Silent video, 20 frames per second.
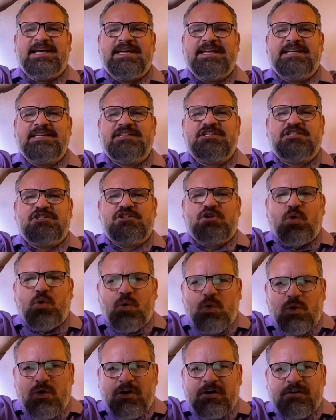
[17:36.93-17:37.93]
is
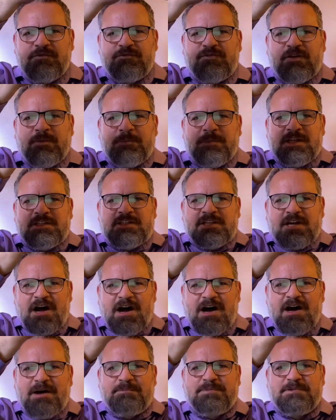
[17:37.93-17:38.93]
torn from the
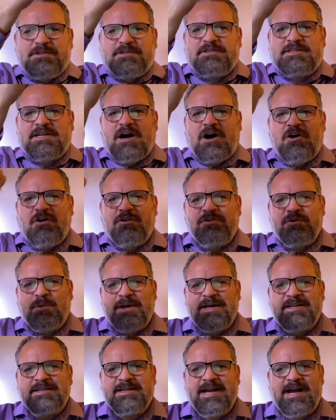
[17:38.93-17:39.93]
top all the
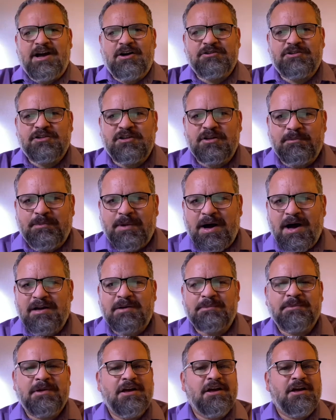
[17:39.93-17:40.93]
way down to the
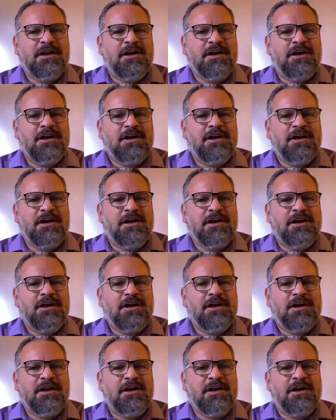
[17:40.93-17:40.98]
bottom.